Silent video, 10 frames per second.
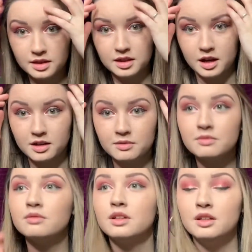That
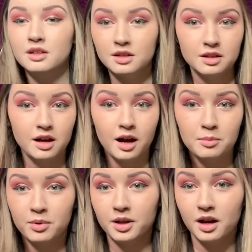
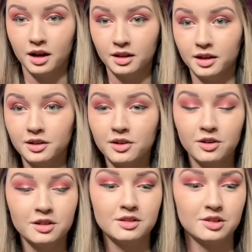putting eyeliner
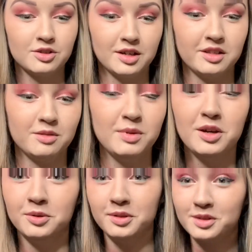on stresses me
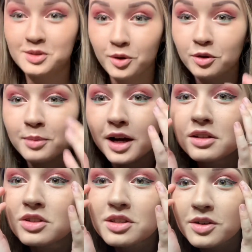out so much,
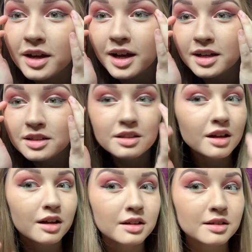so I had to